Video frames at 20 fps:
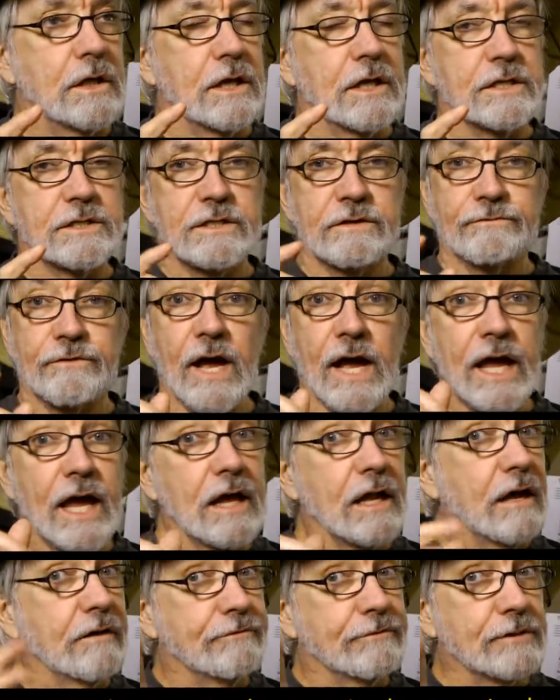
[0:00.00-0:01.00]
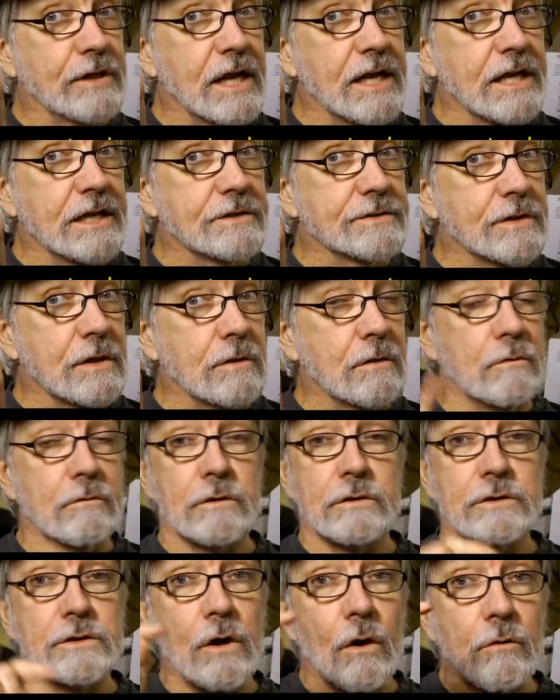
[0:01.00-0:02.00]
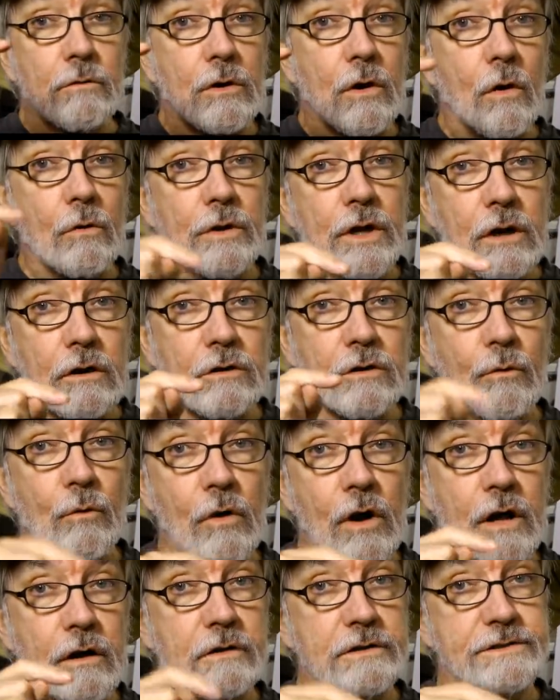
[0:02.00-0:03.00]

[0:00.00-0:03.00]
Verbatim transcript: is if I get a flooding zone, don't go near the water.